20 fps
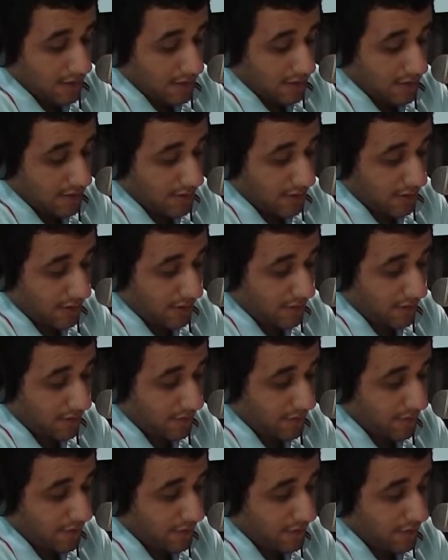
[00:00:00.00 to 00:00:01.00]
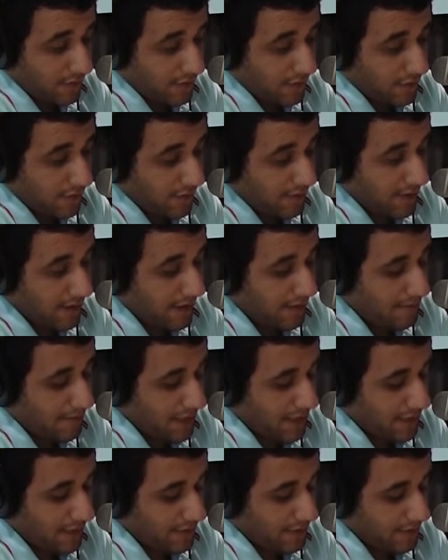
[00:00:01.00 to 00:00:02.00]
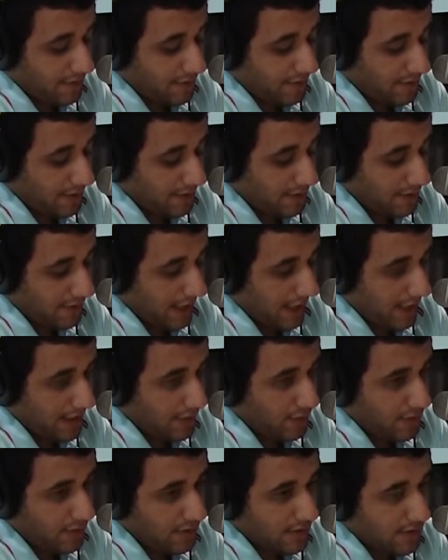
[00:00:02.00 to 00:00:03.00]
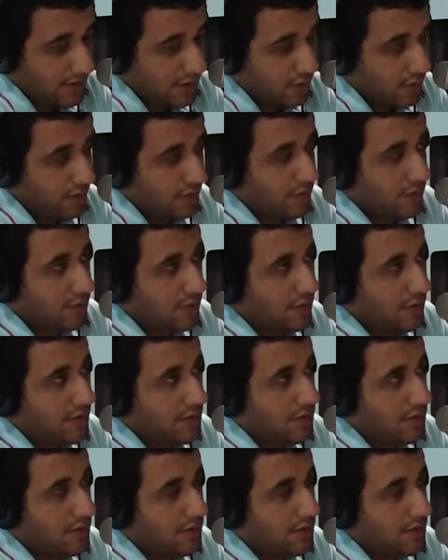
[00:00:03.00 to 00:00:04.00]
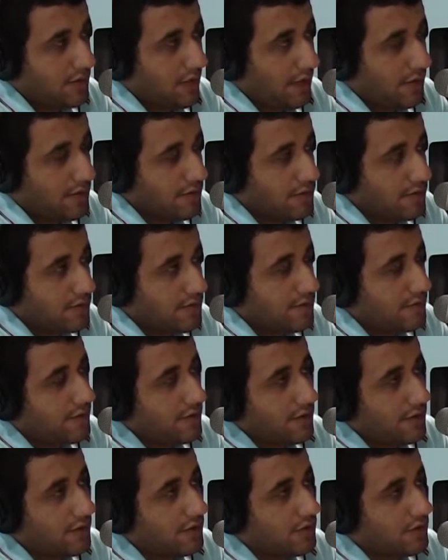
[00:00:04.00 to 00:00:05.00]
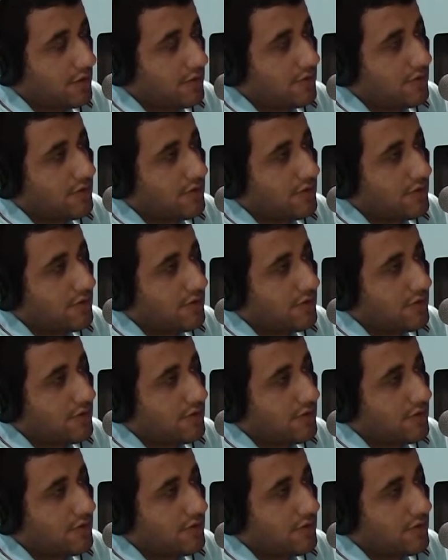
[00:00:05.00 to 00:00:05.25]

So for that matter, I went to I use furniture